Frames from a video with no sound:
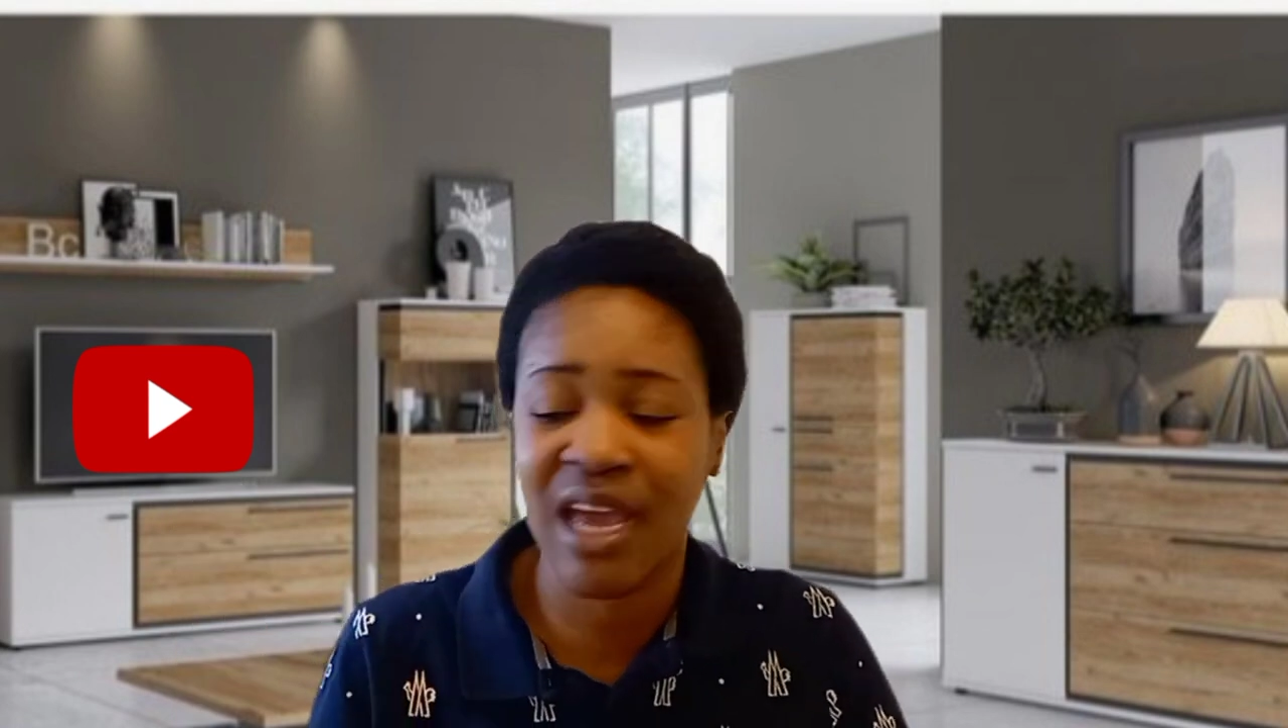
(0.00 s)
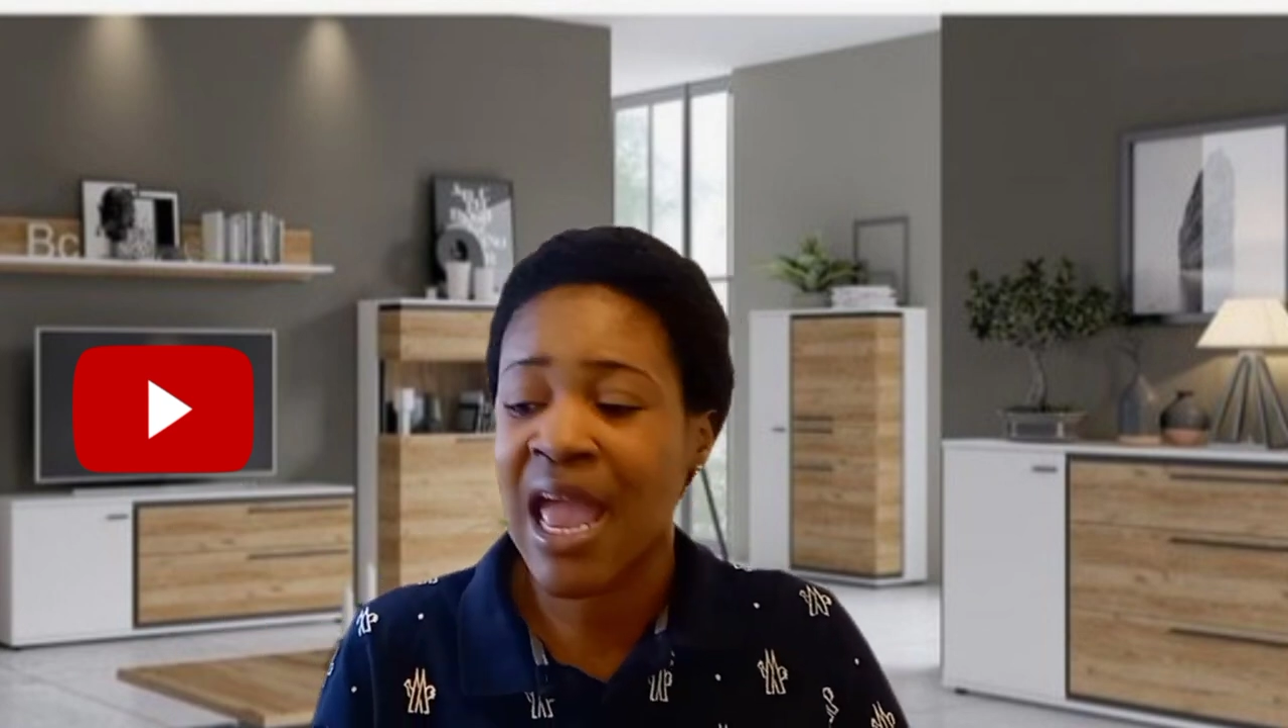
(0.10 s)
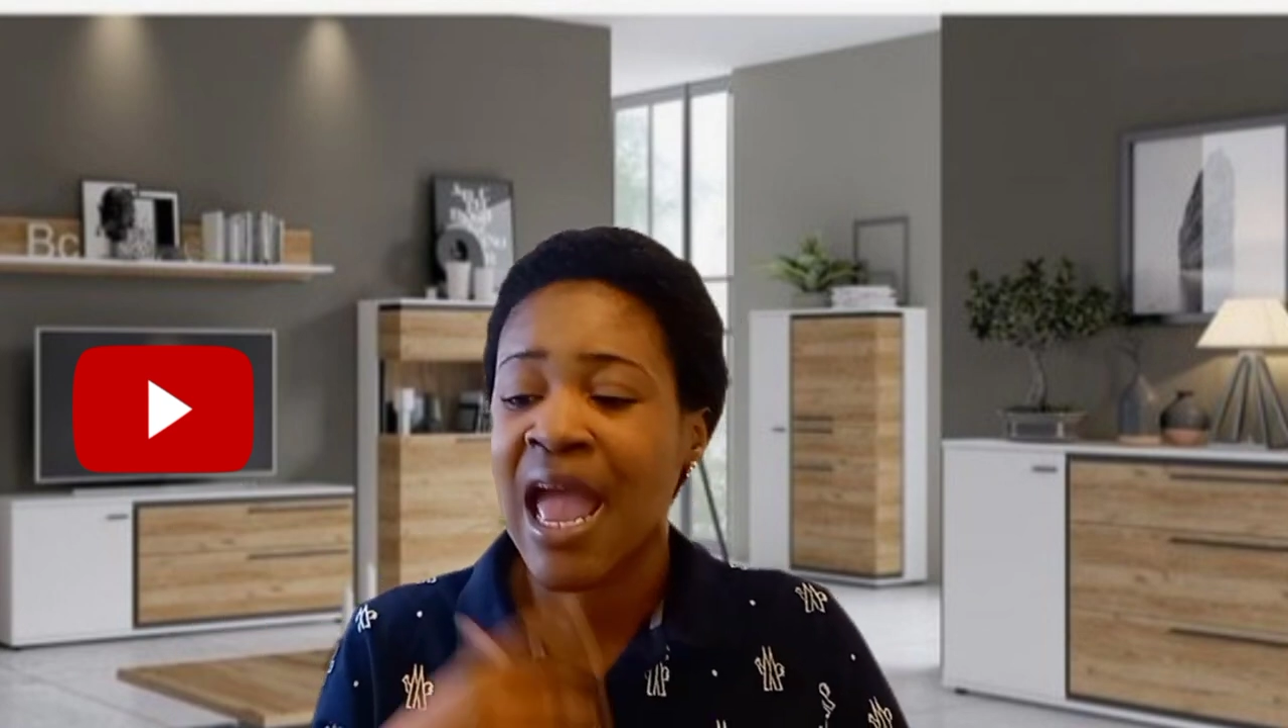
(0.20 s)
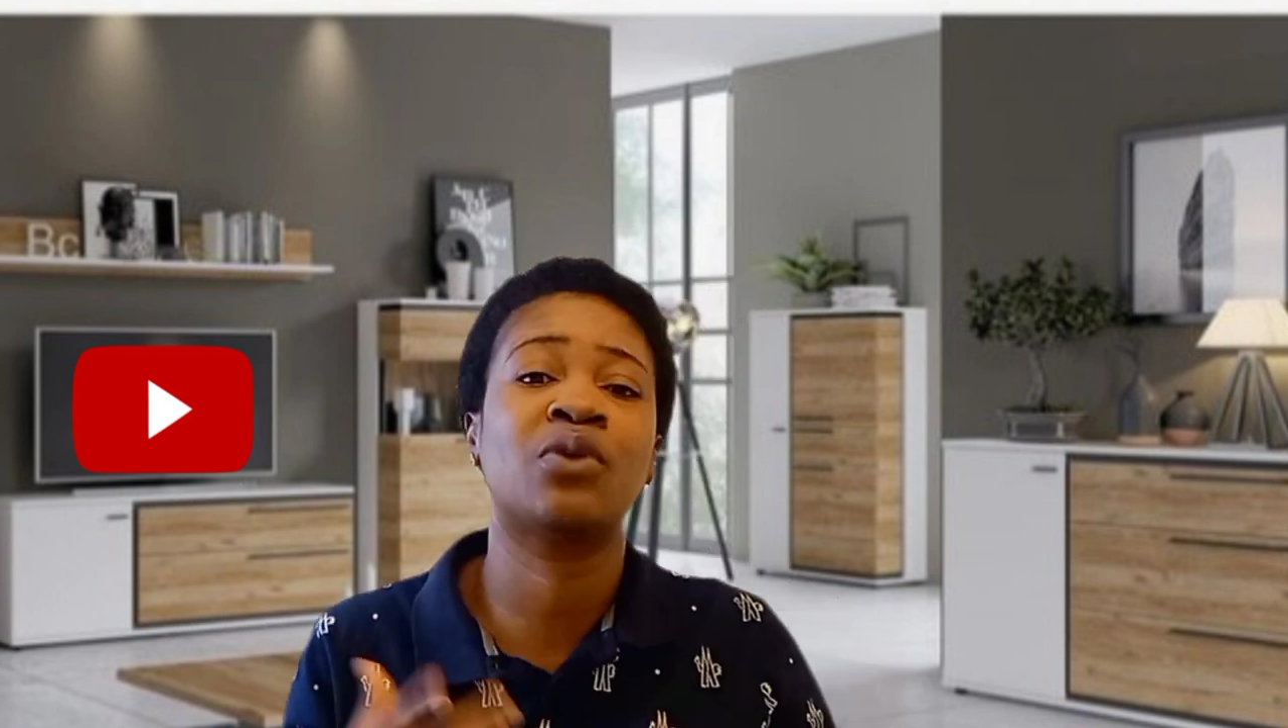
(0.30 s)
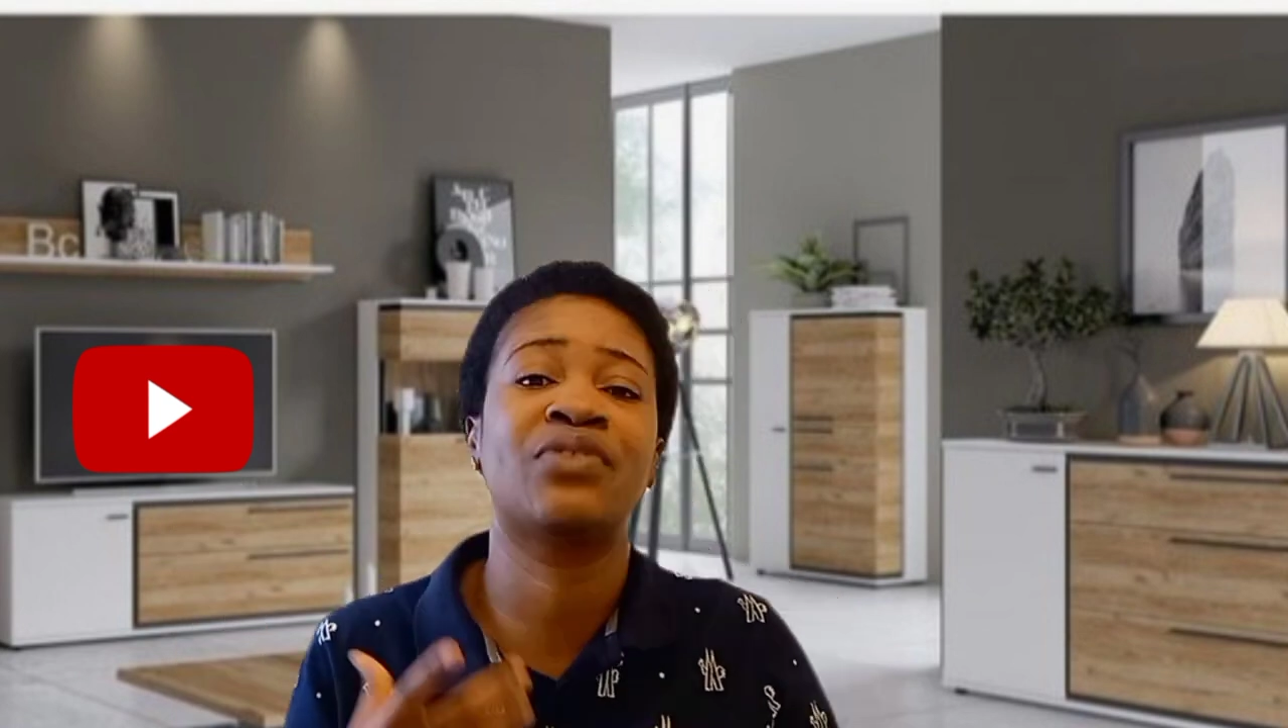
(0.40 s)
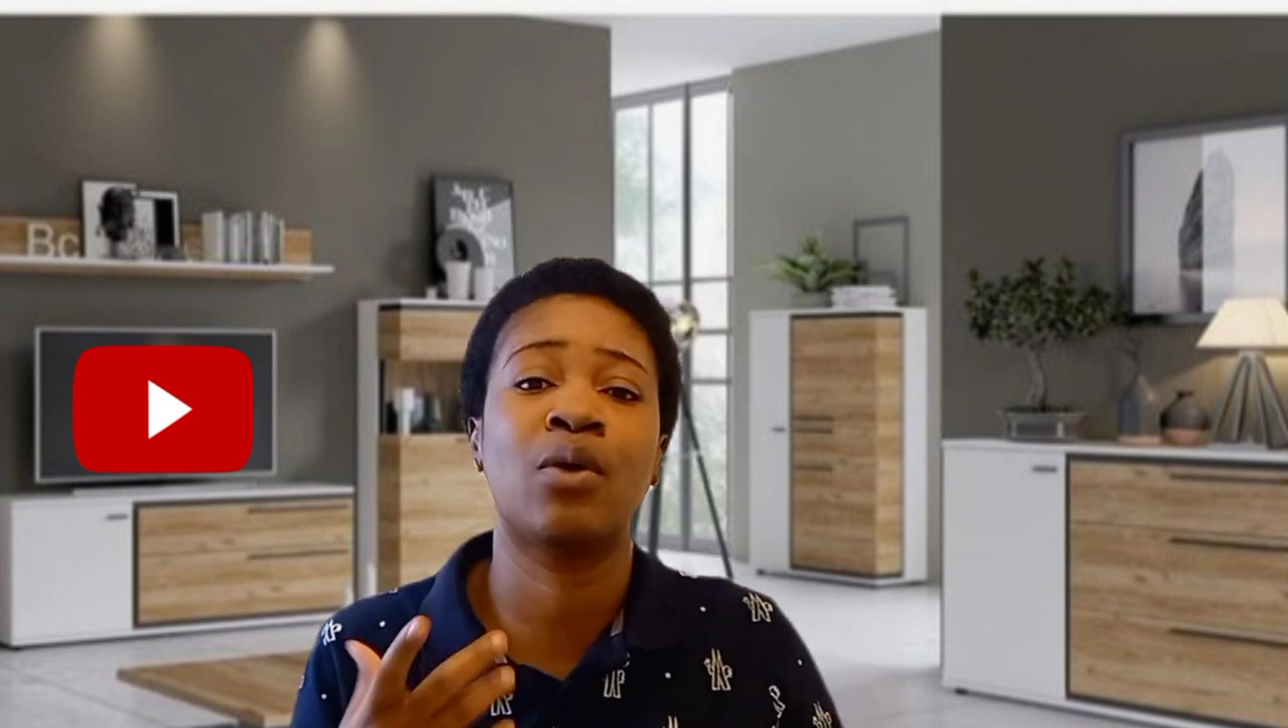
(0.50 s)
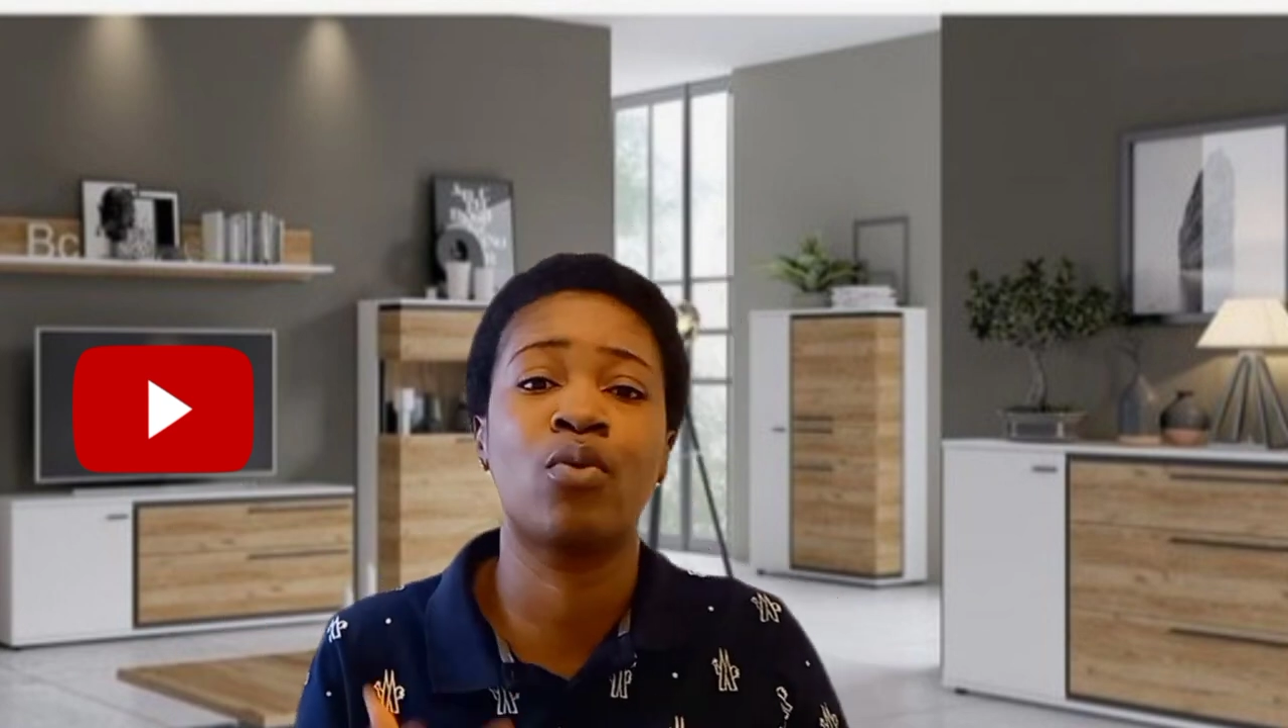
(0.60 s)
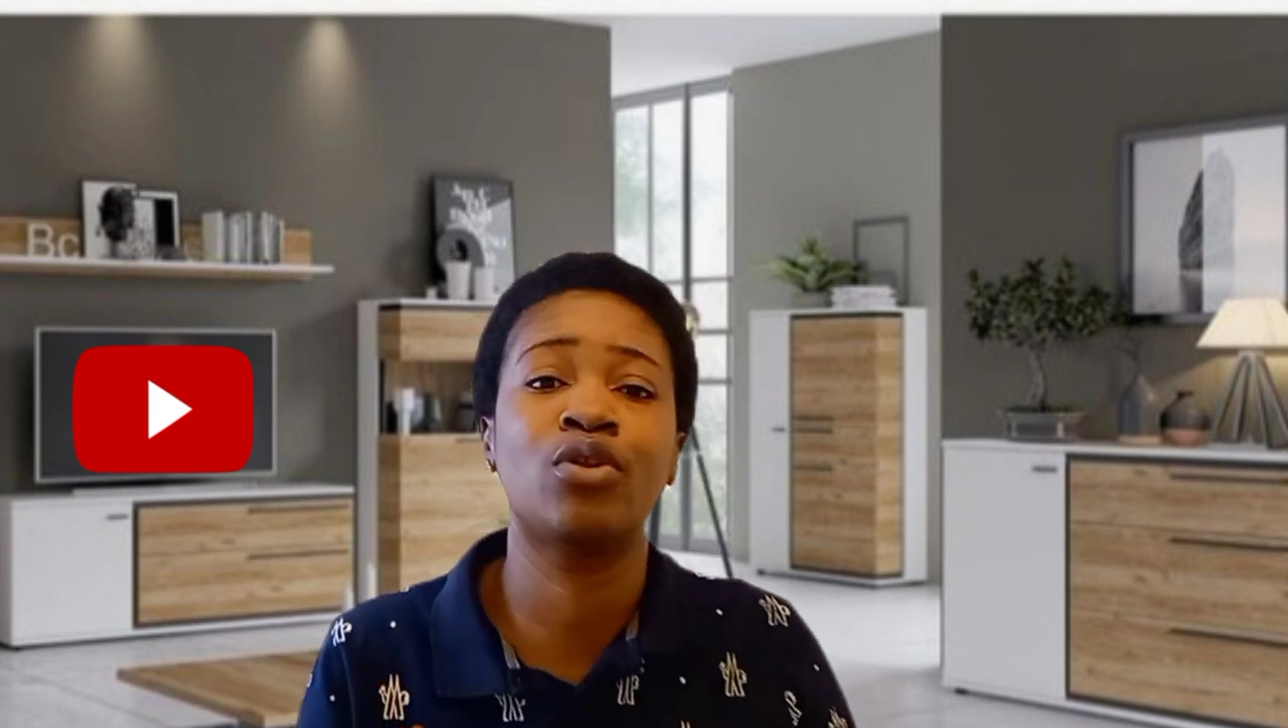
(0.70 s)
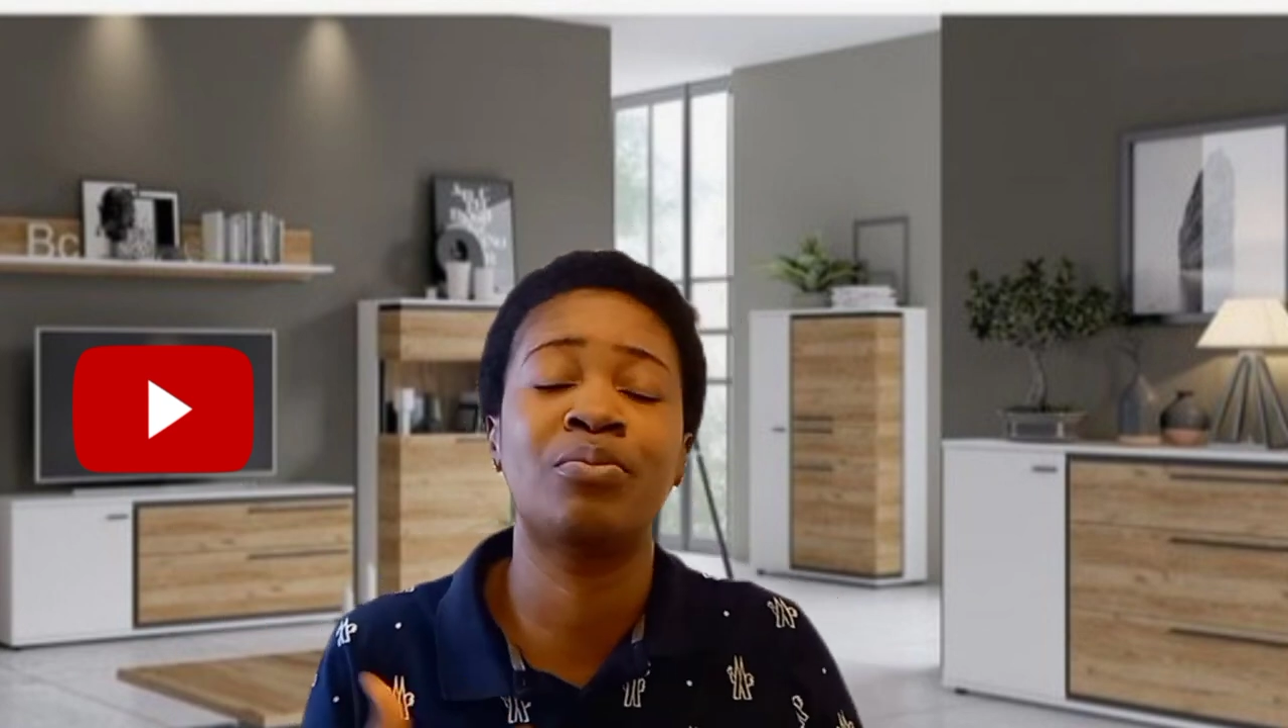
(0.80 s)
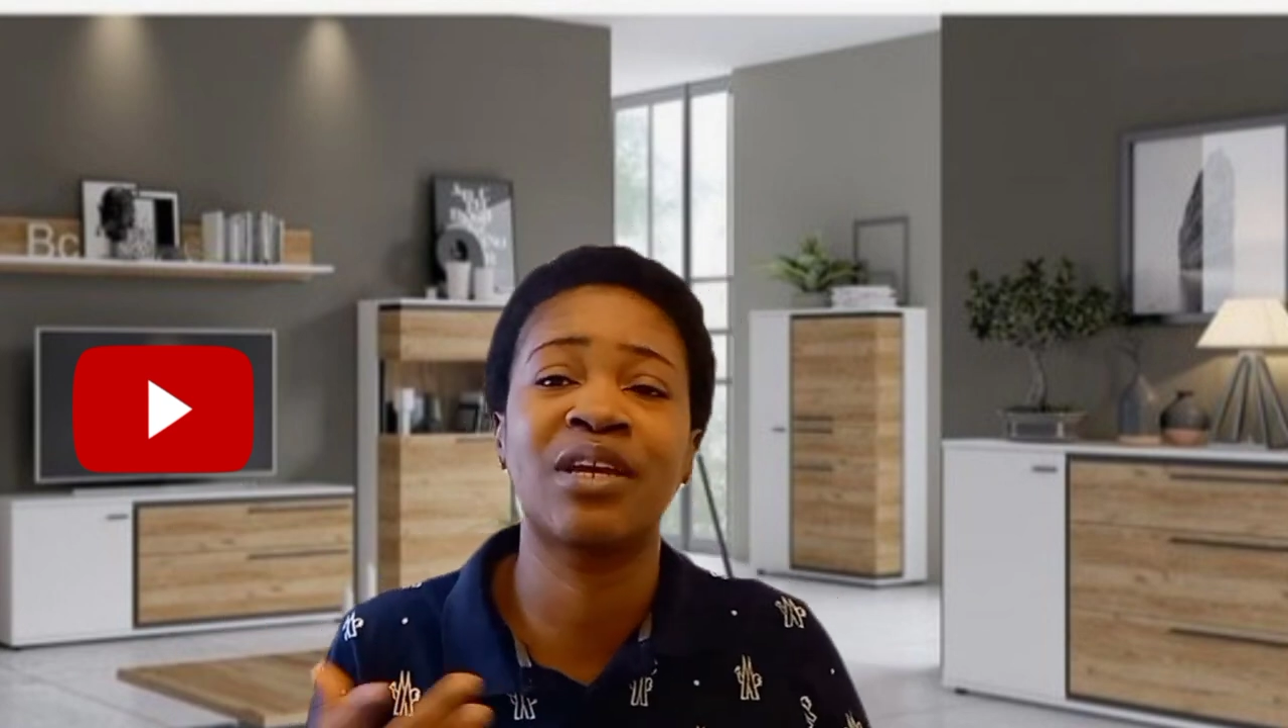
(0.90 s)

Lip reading: Which of them will you be